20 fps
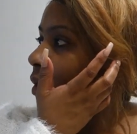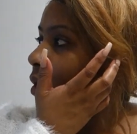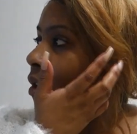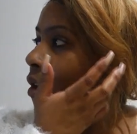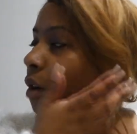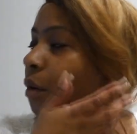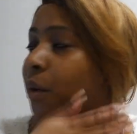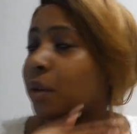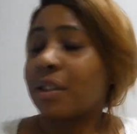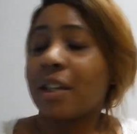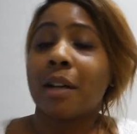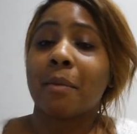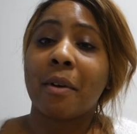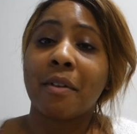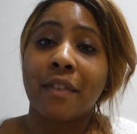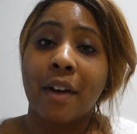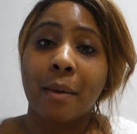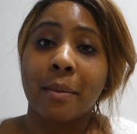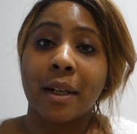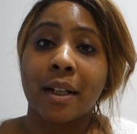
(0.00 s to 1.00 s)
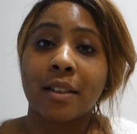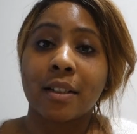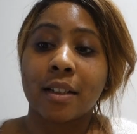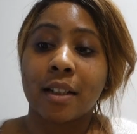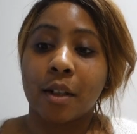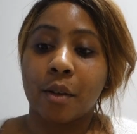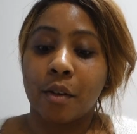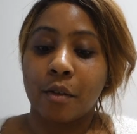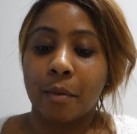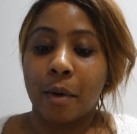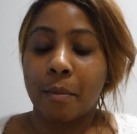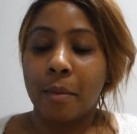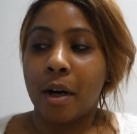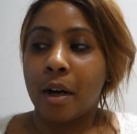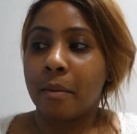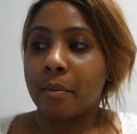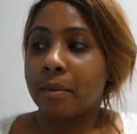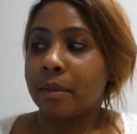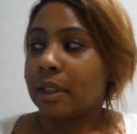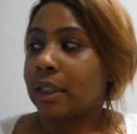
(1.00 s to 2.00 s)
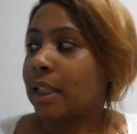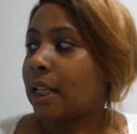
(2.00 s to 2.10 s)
I'll take my family out to dinner with my mom.